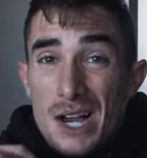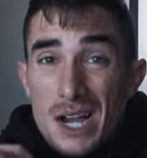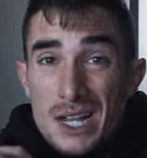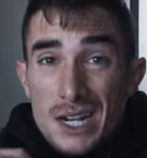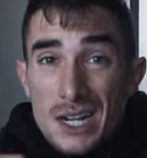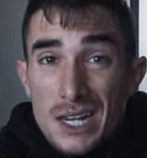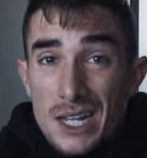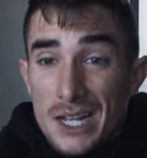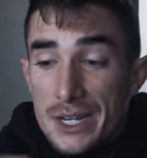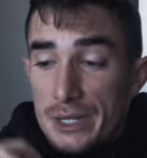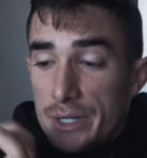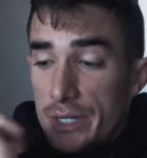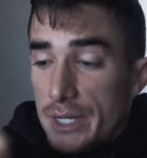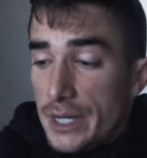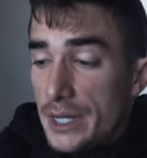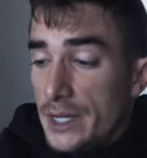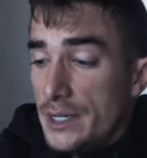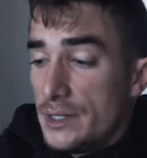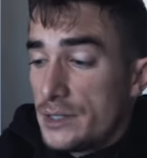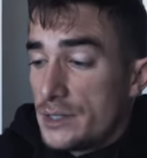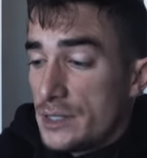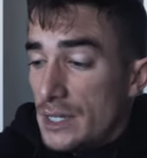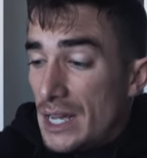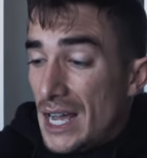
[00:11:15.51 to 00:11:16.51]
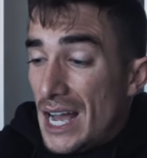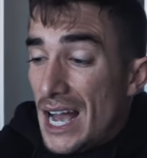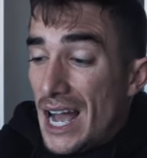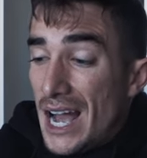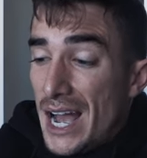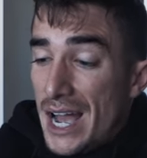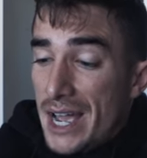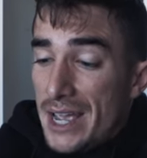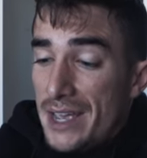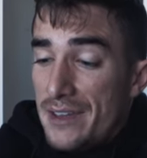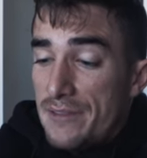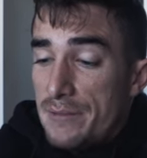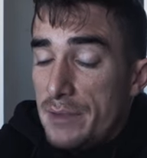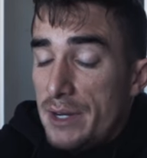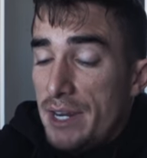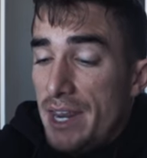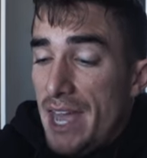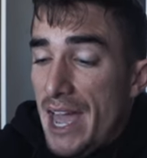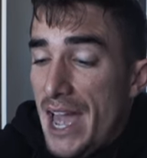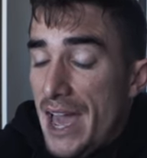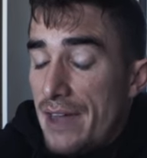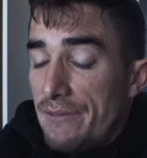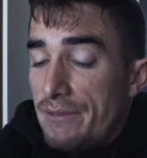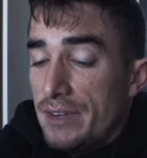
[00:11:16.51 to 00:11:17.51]
not gonna lie to you guys. I have been
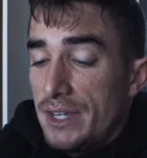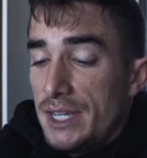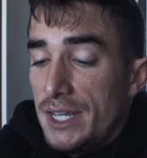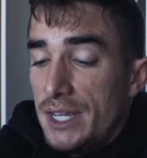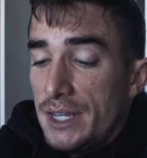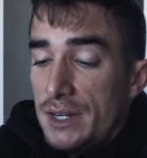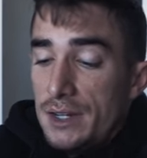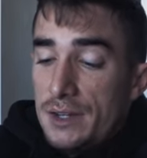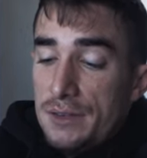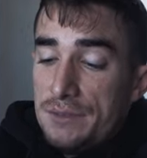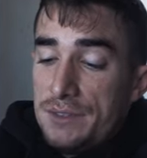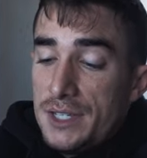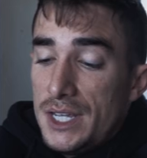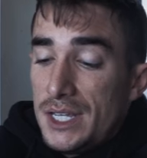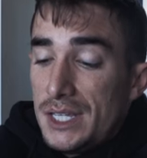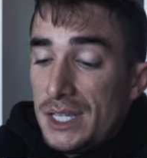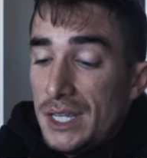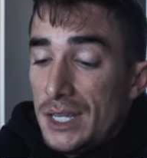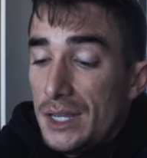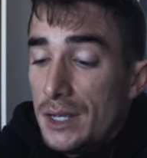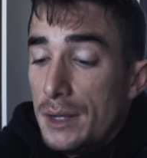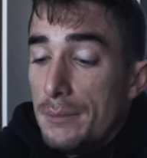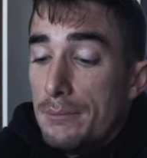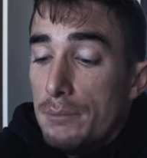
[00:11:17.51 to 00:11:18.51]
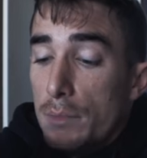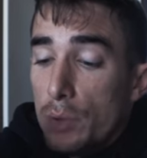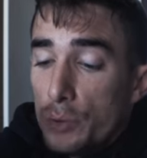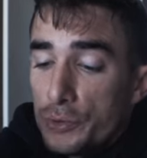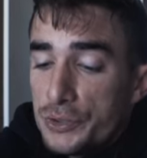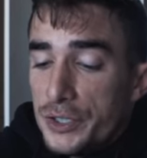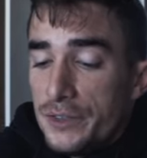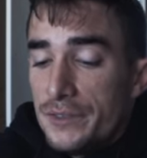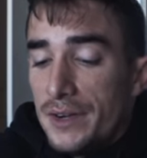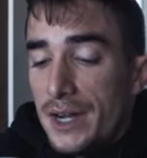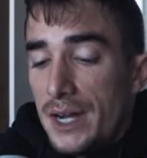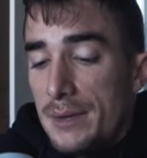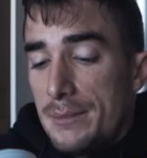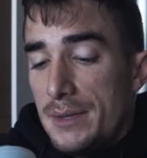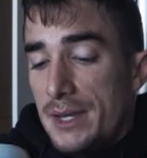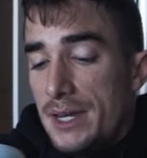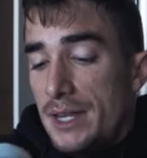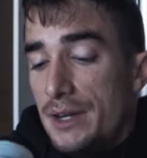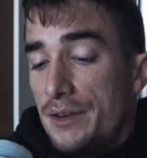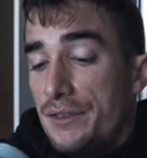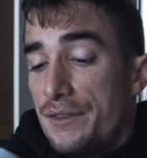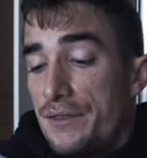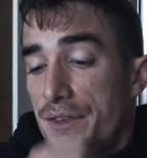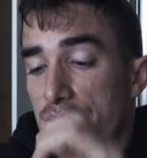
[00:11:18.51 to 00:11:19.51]
an advocate of taking a
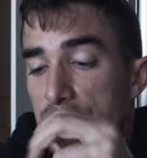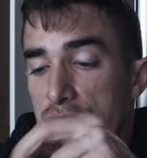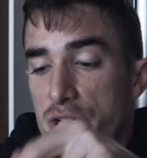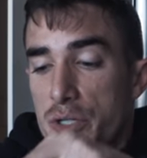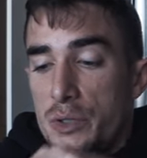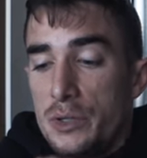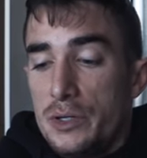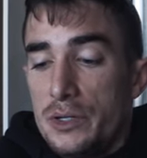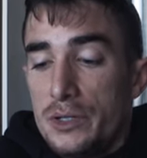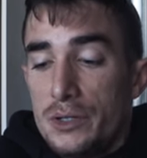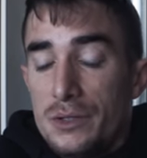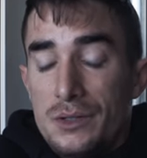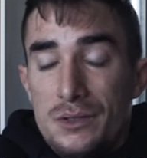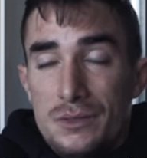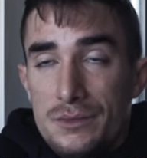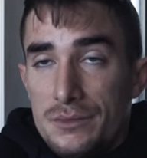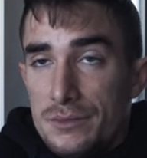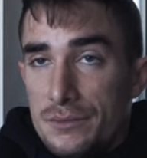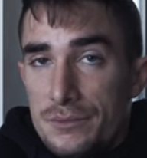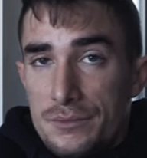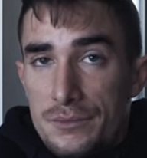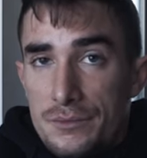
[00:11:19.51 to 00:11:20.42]
multivitamin and a fish oil